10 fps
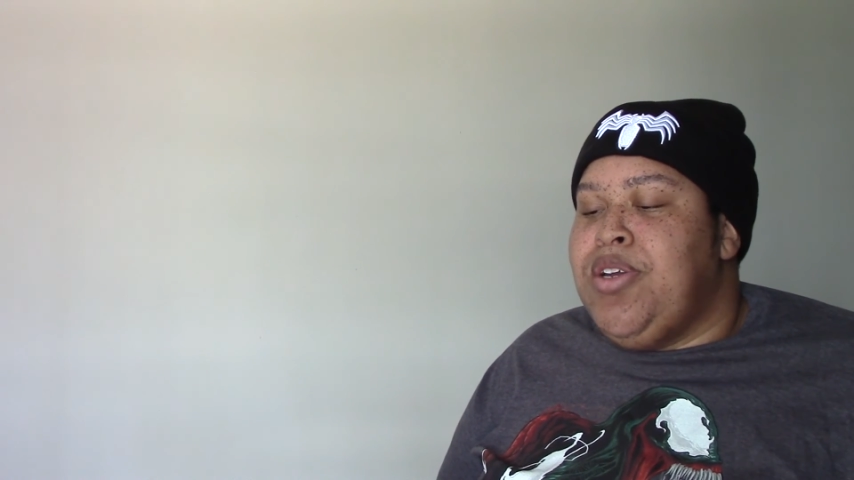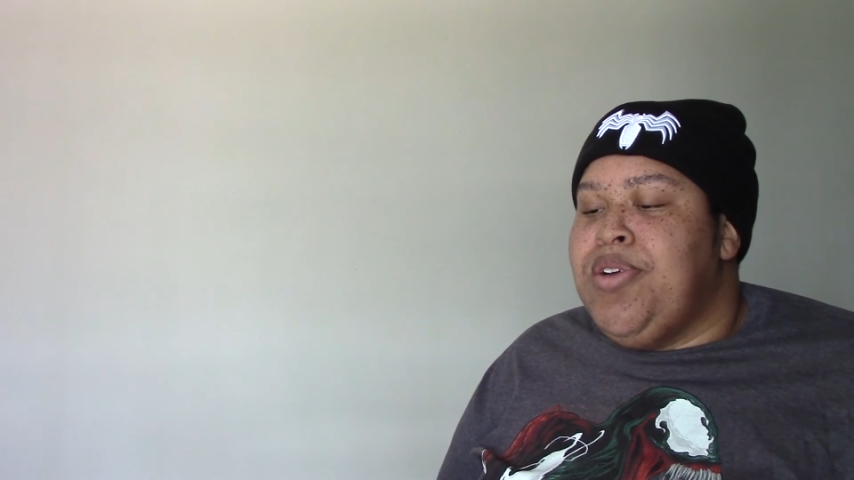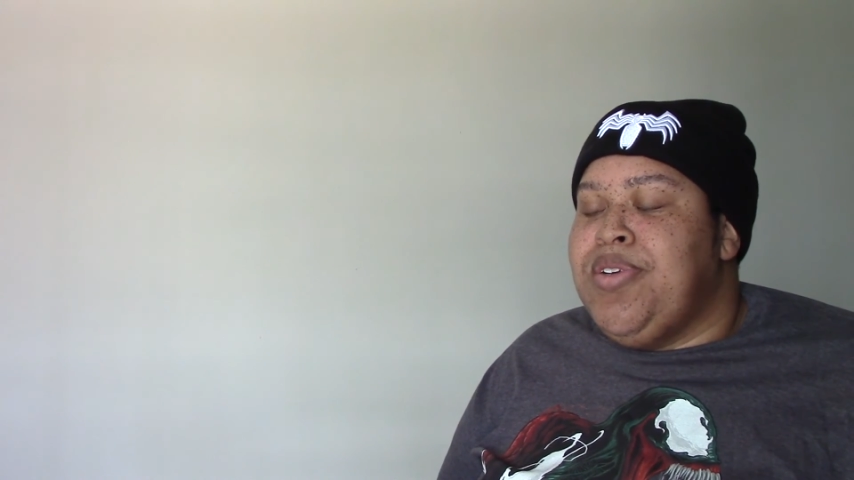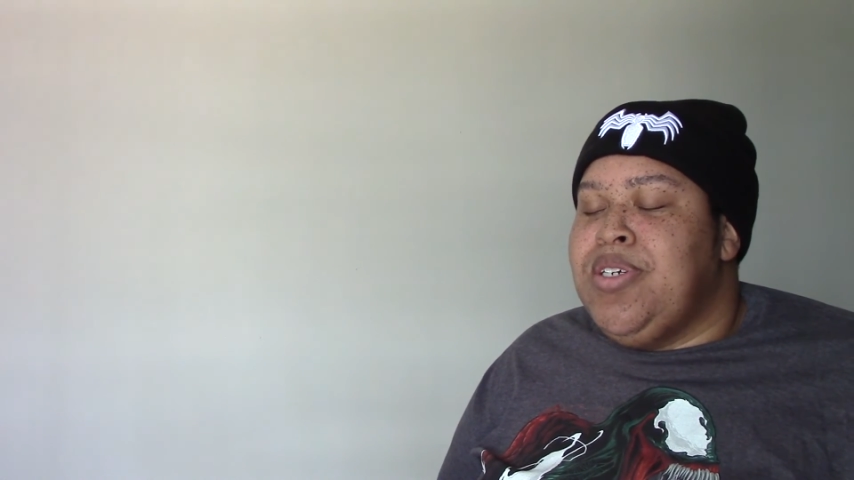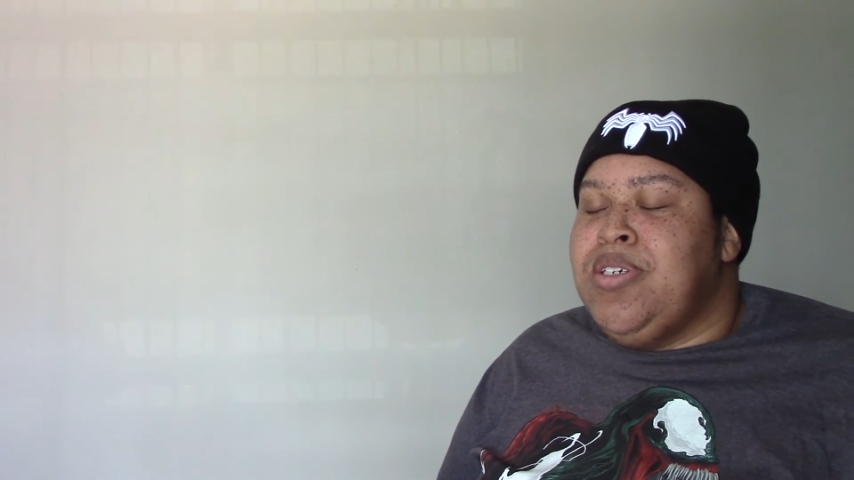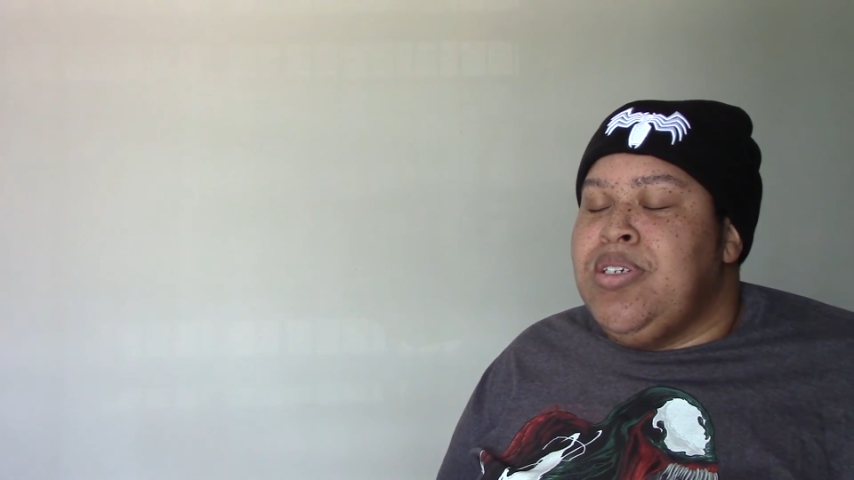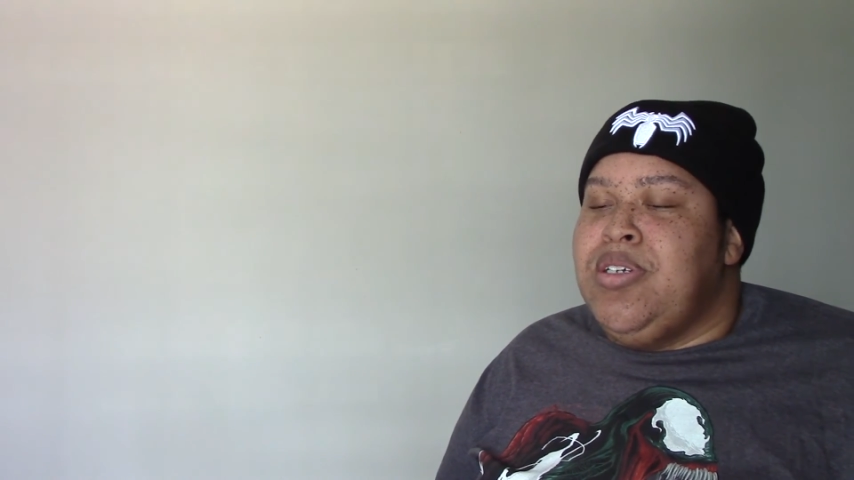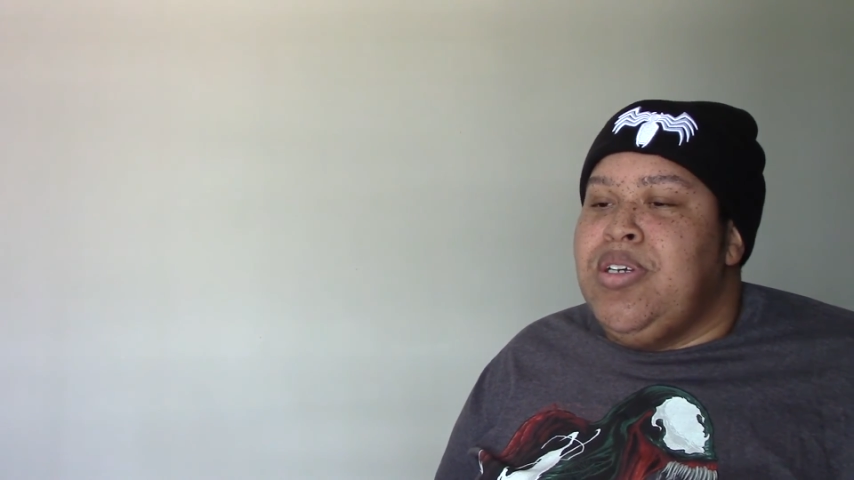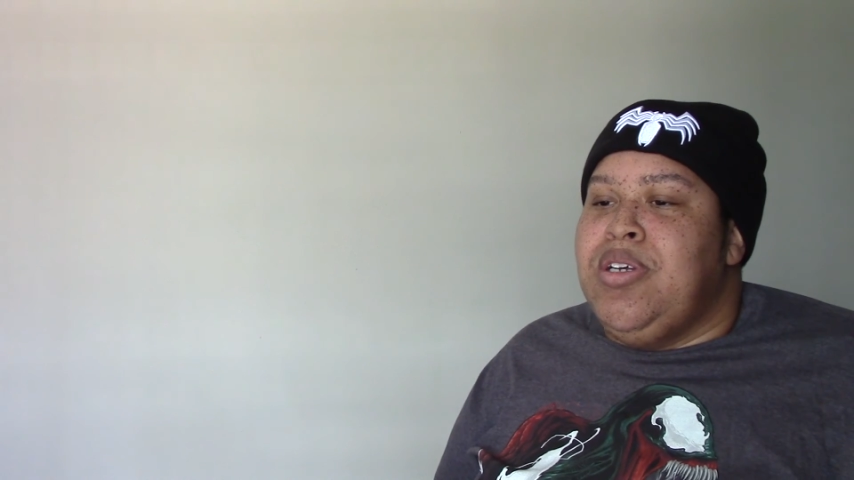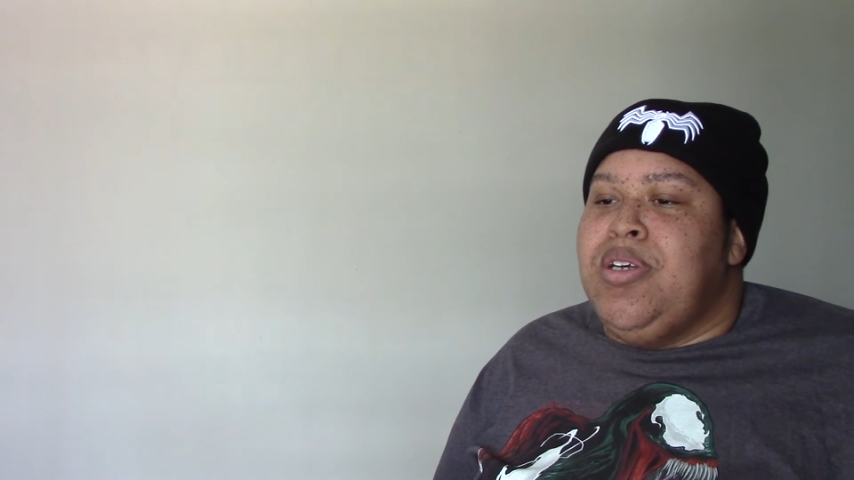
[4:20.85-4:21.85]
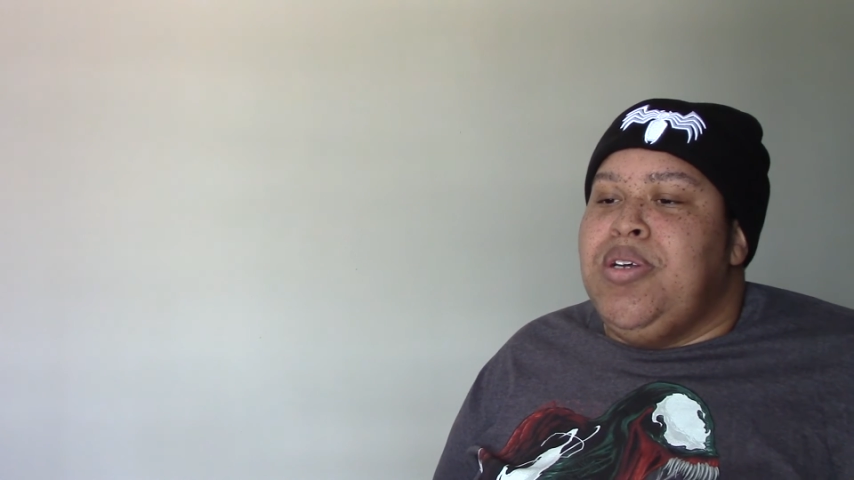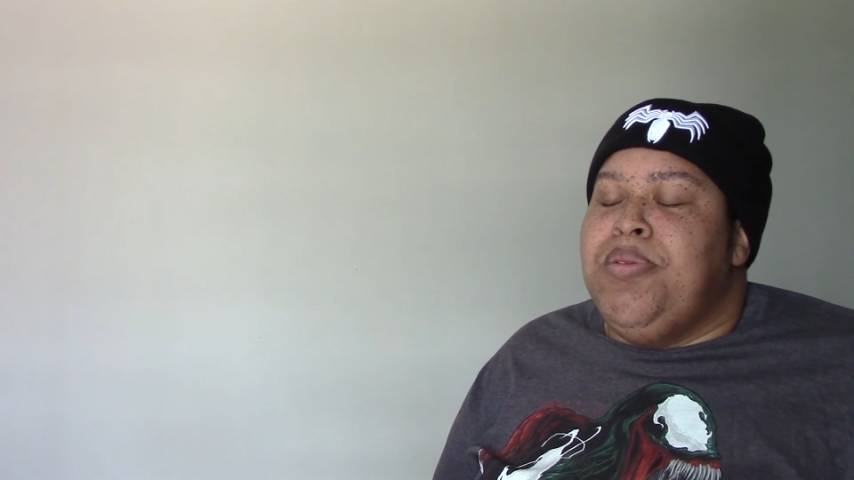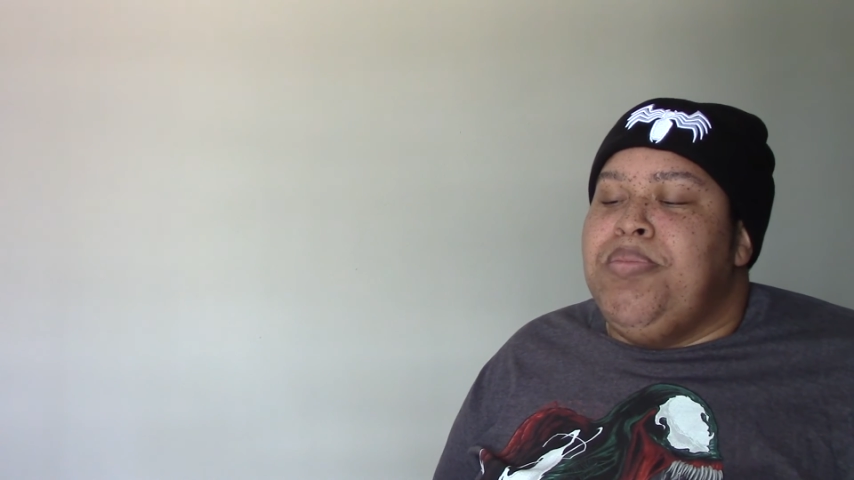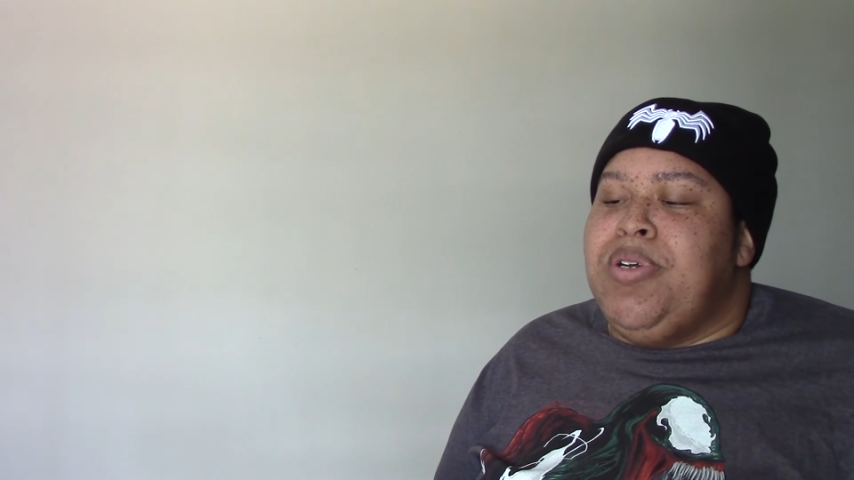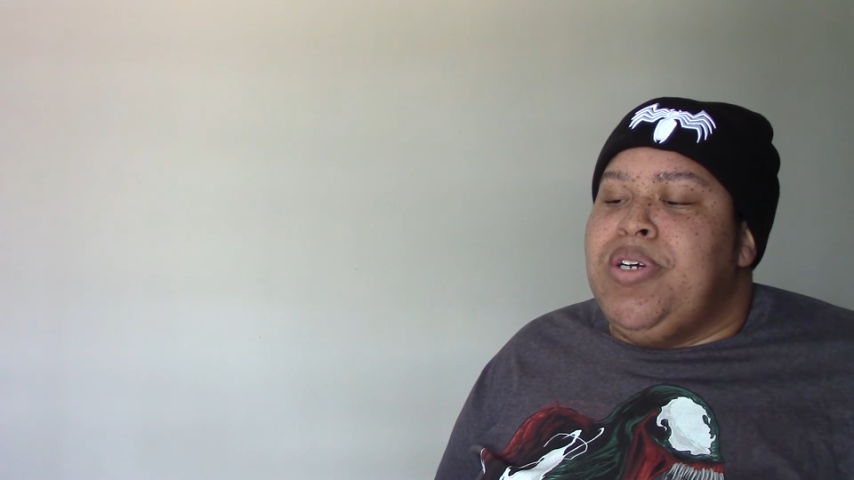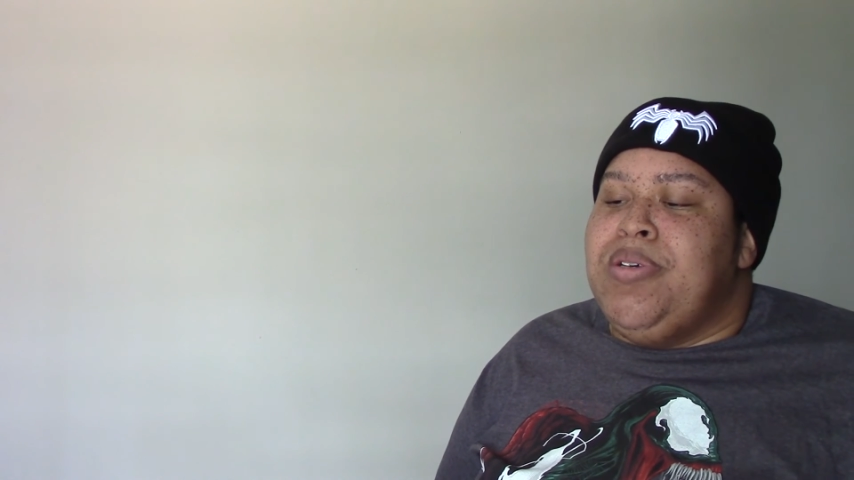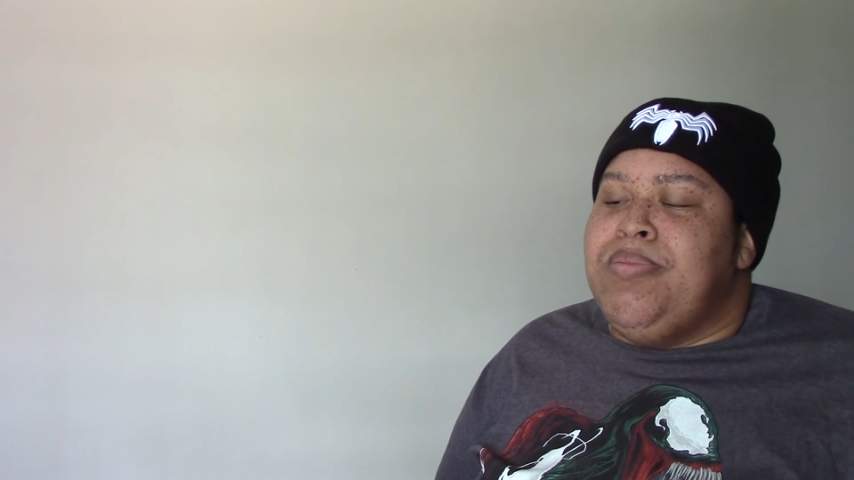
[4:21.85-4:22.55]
area. But,